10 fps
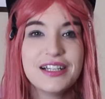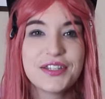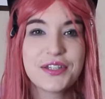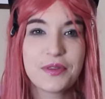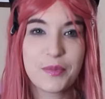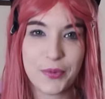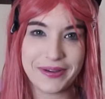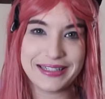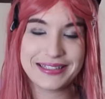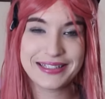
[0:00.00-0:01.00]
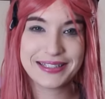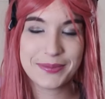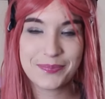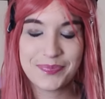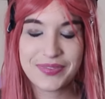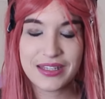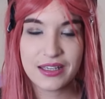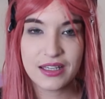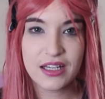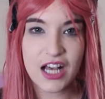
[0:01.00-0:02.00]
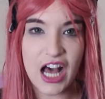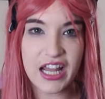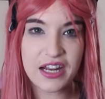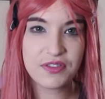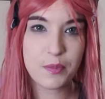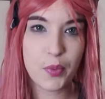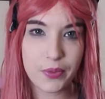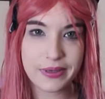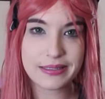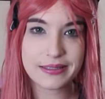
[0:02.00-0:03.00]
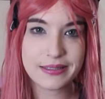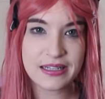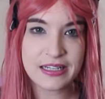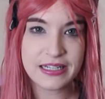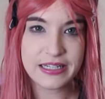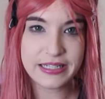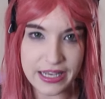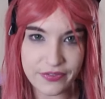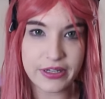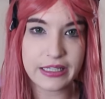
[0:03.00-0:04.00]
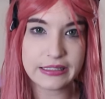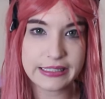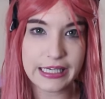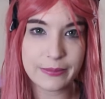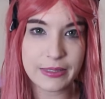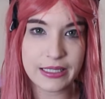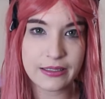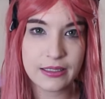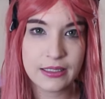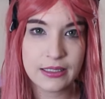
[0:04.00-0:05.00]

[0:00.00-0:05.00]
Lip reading: So the boys. A lot of the boys definitely came in